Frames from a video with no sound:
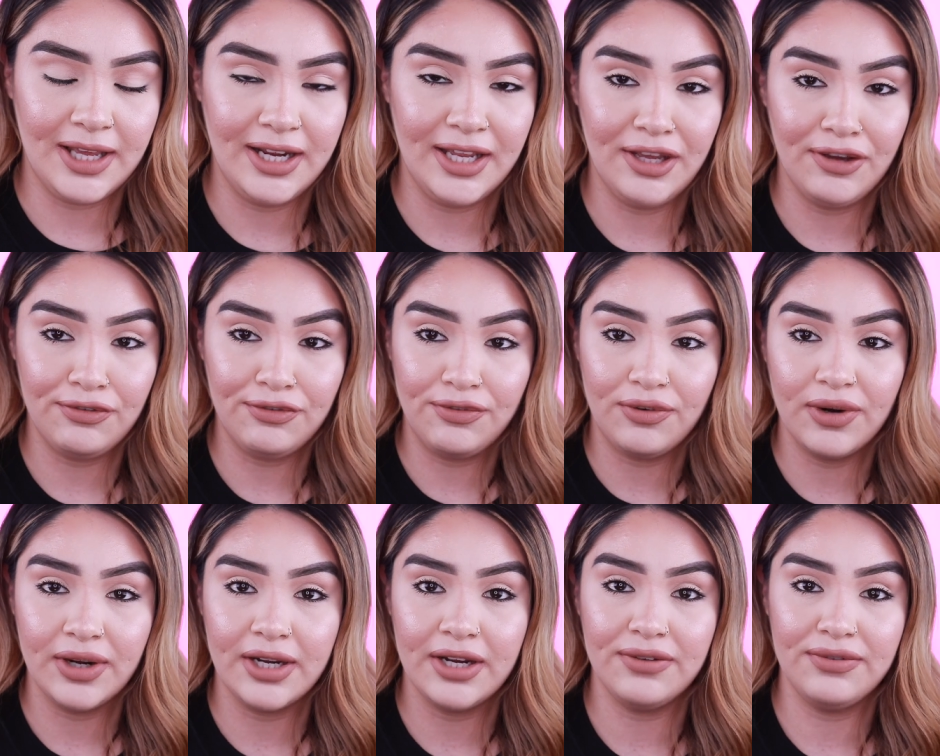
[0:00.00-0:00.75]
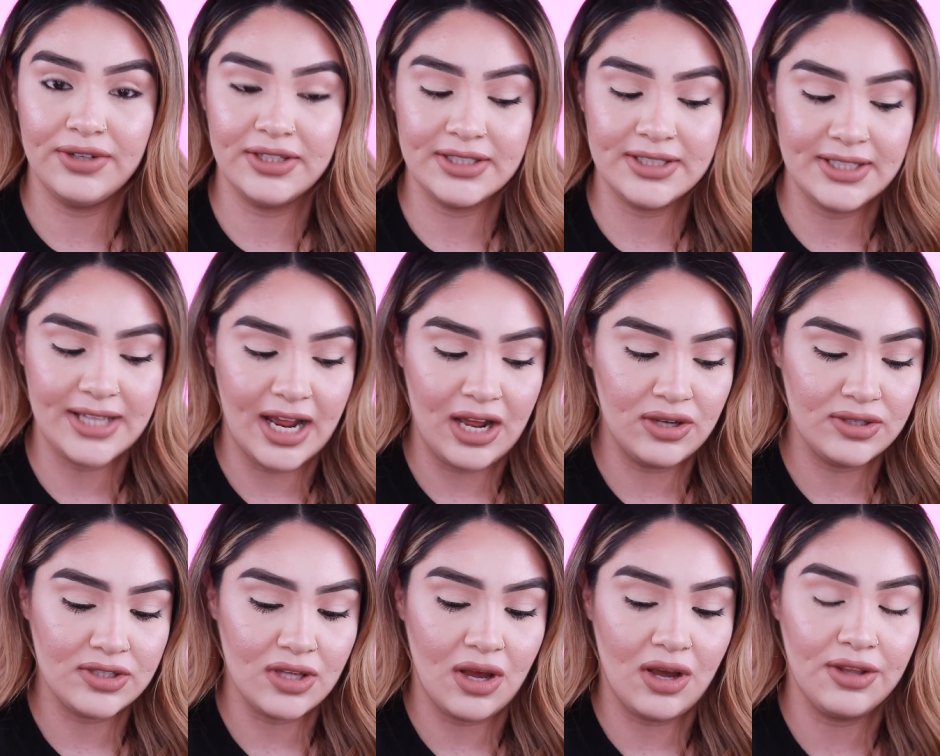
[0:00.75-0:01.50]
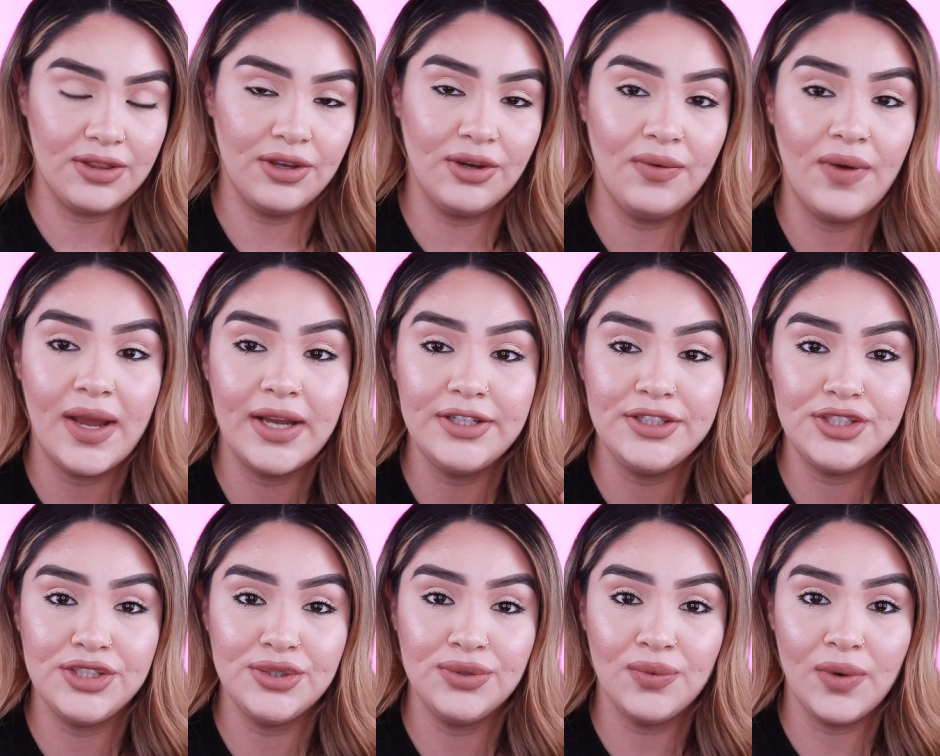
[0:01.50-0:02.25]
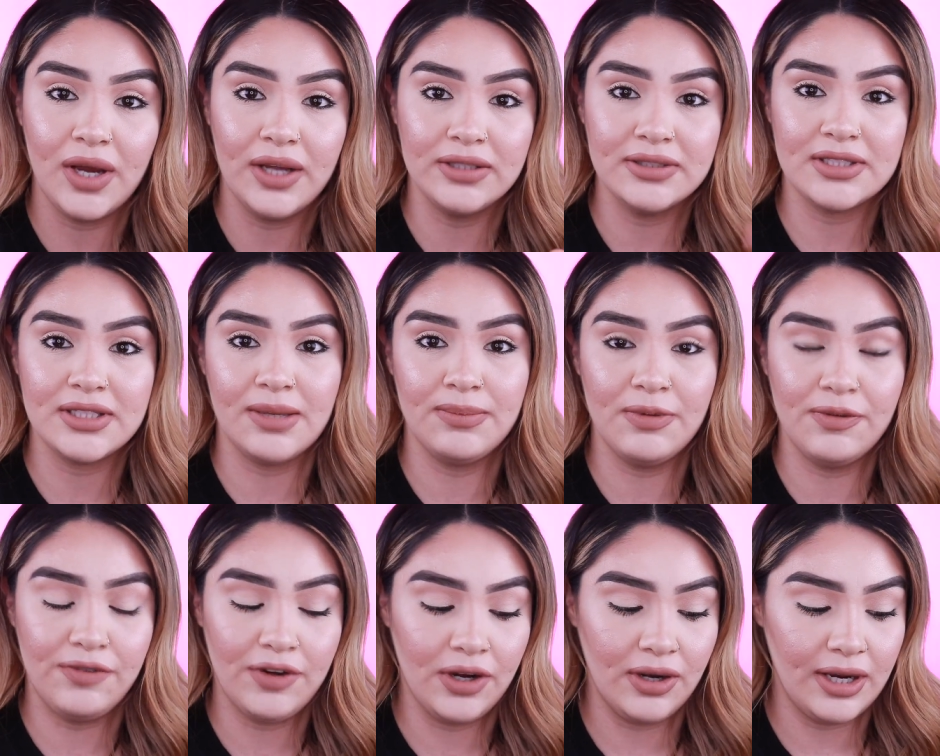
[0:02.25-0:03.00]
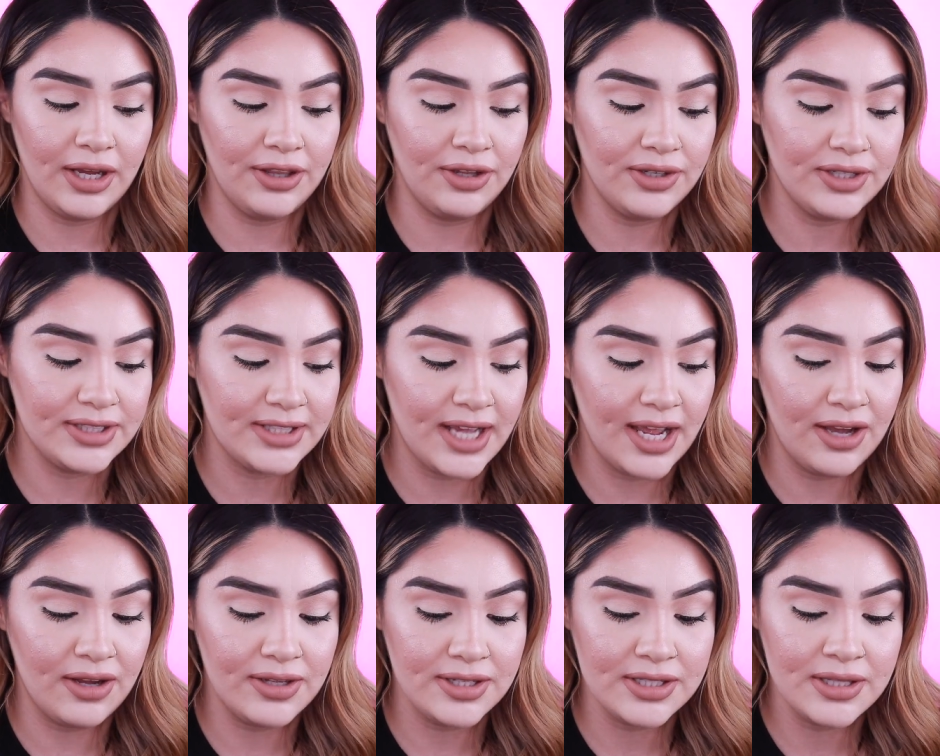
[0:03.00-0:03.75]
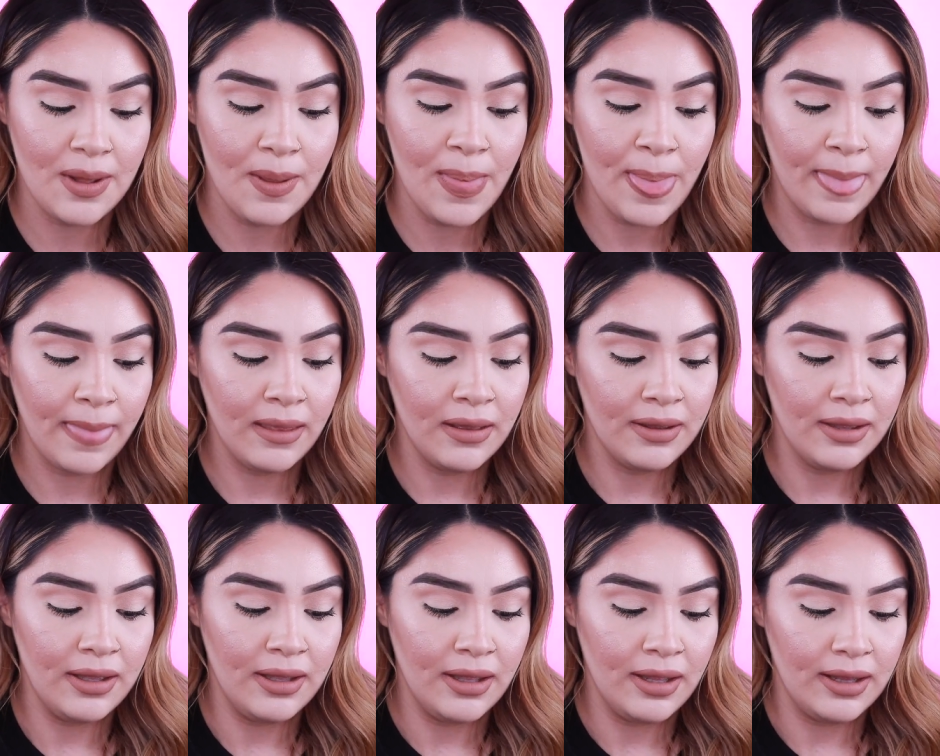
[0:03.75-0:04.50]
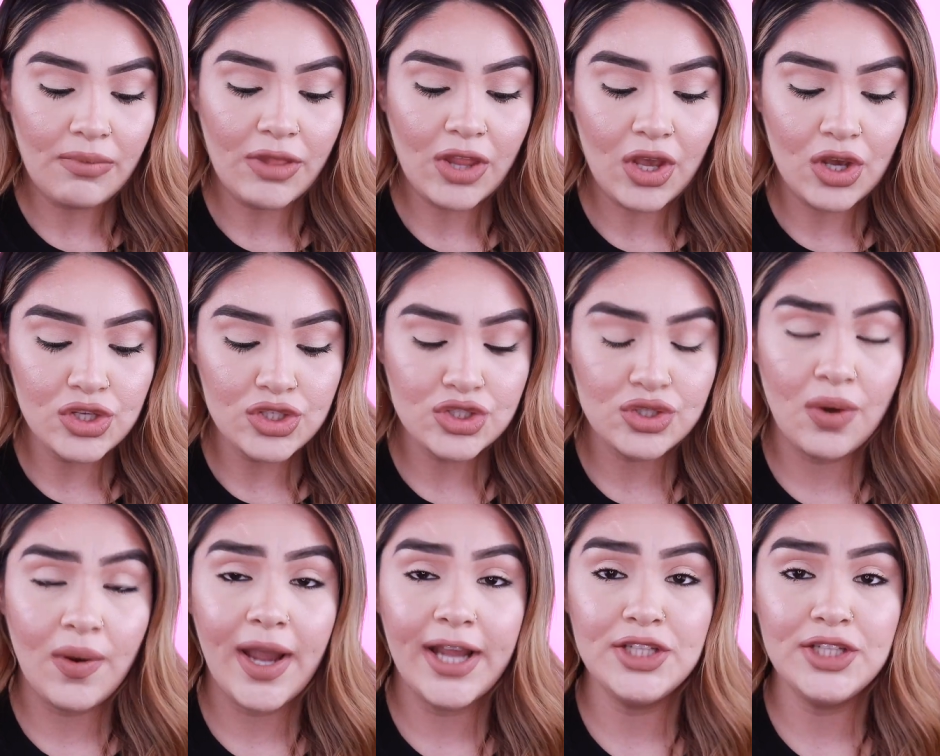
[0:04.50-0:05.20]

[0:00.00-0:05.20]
getting four different styles, although I do want some of her other styles so